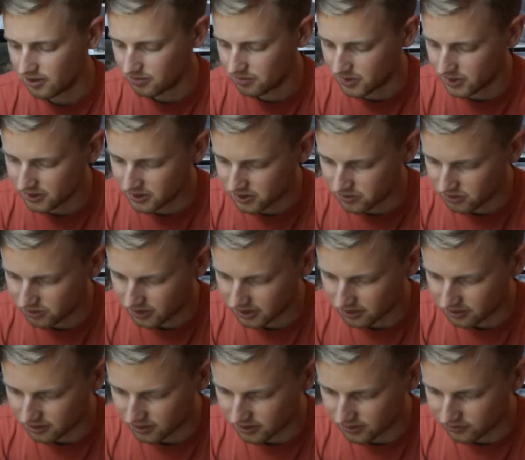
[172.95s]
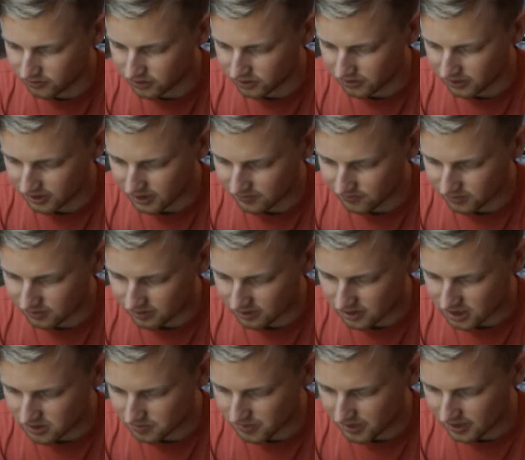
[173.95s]
but it's really good, really evenly
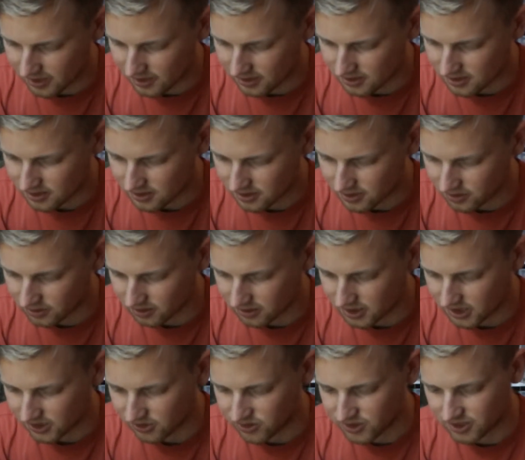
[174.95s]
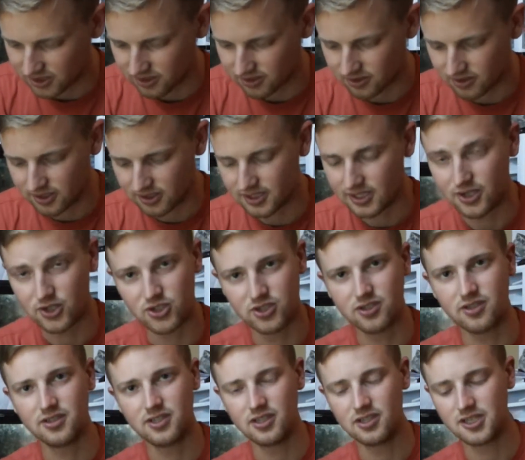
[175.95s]
spaced. You can tell there's a good attention
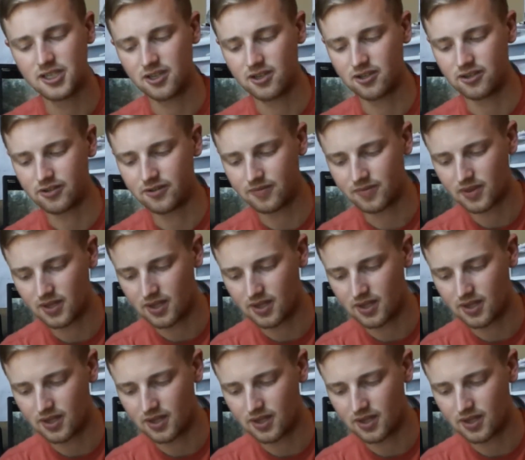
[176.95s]
to detail.